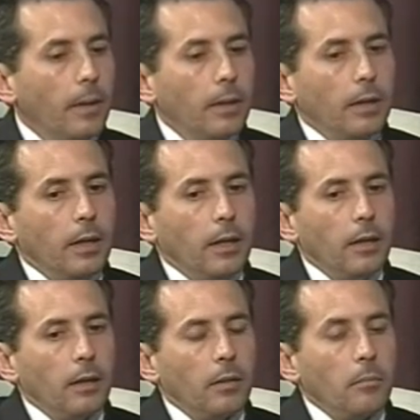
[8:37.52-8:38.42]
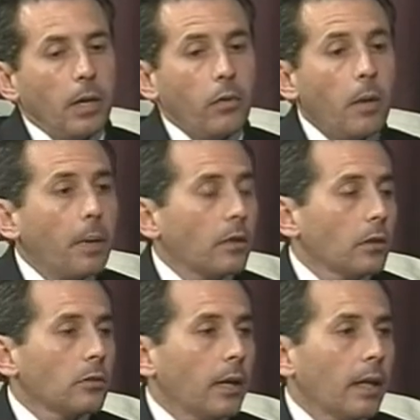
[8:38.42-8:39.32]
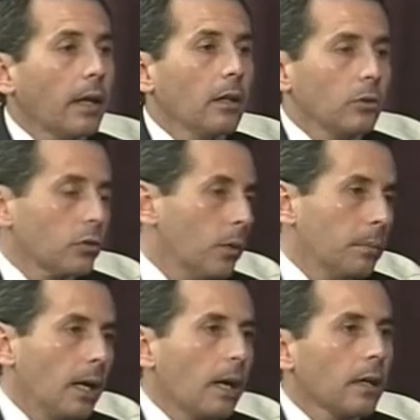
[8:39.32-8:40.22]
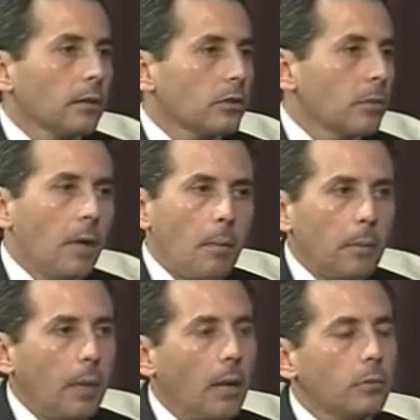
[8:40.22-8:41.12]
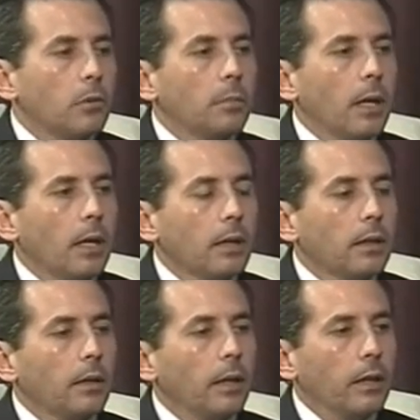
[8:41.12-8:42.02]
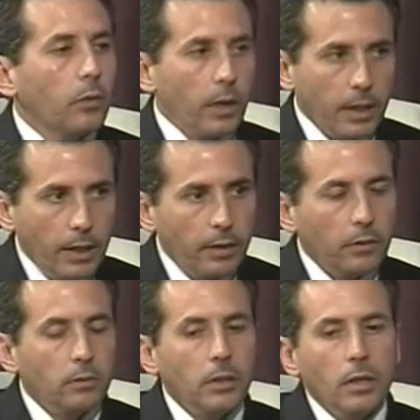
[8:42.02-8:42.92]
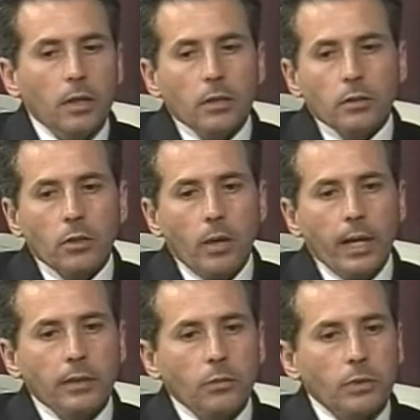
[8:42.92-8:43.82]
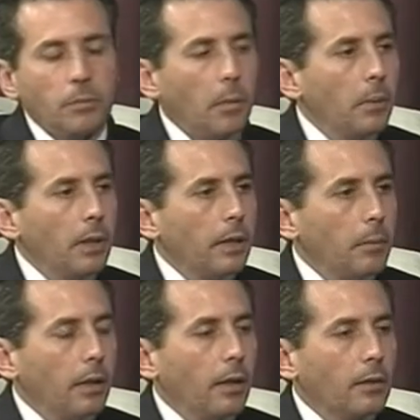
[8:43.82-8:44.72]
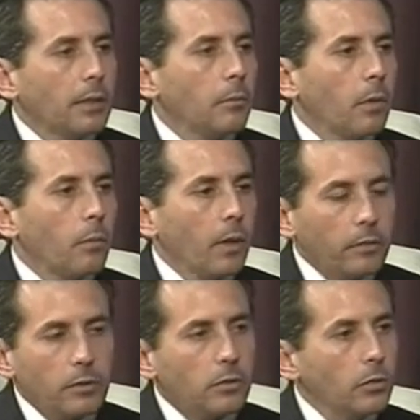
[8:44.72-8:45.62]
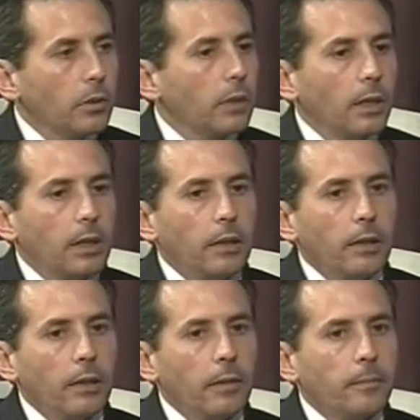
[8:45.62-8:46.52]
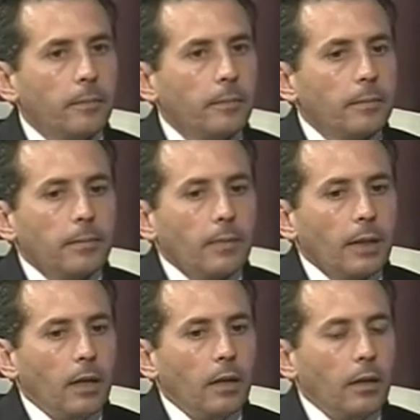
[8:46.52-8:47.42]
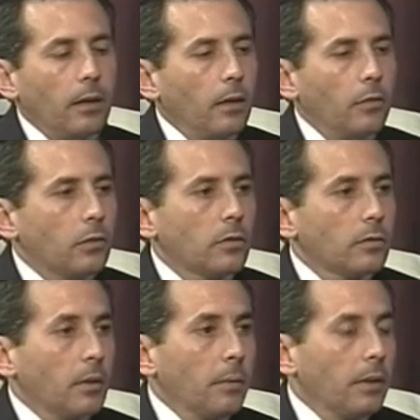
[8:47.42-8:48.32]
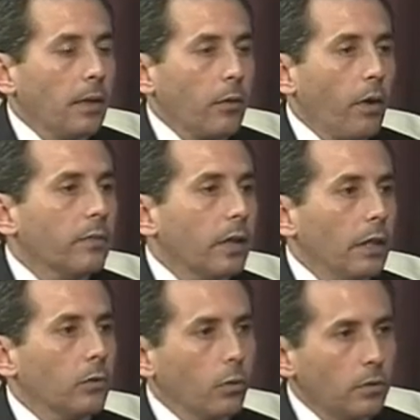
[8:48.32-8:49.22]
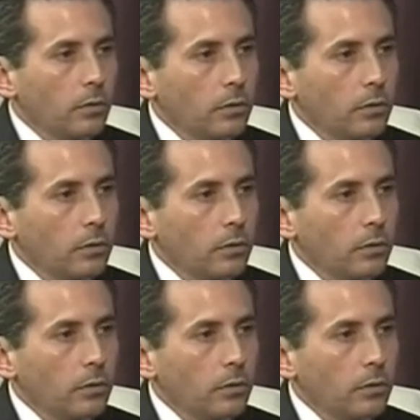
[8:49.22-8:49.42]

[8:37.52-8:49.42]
My grandparents also had like a little shrimp dock, just a mom and pop shrimp dock in Grand Caillou. So I guess it was in my blood. I mean, I've seen my relatives do it, and it was just something I gravitated towards.